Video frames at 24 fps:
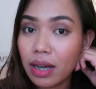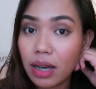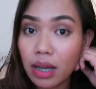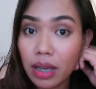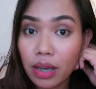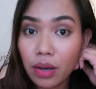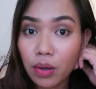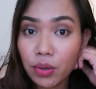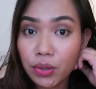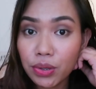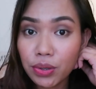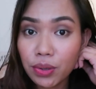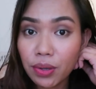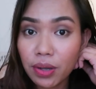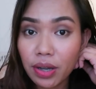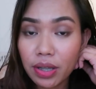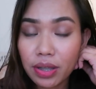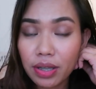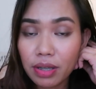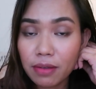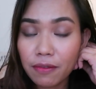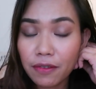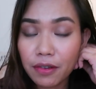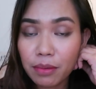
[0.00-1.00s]
I also
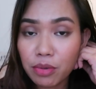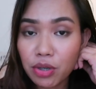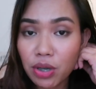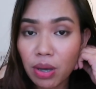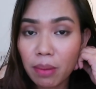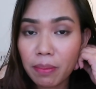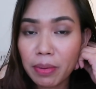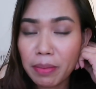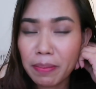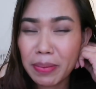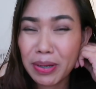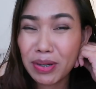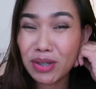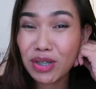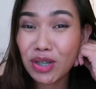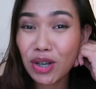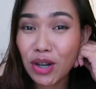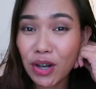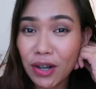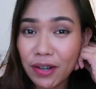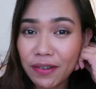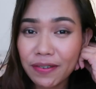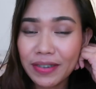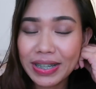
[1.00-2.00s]
got that from Shopee, pero
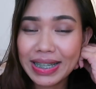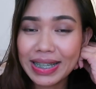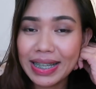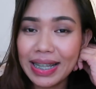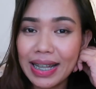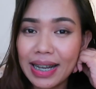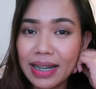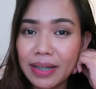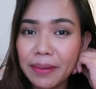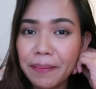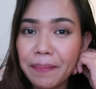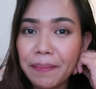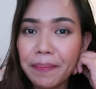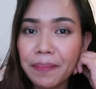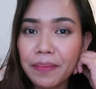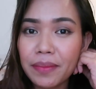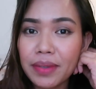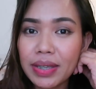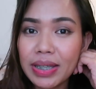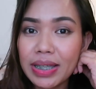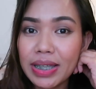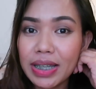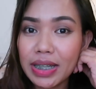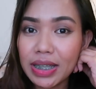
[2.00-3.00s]
sa office lang
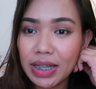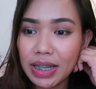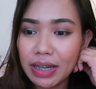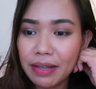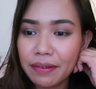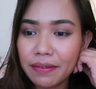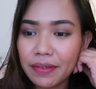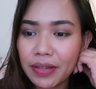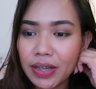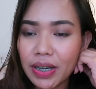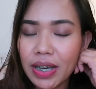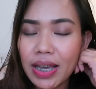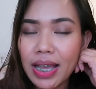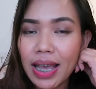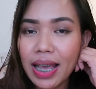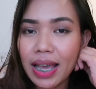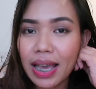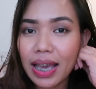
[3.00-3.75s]
na deliver.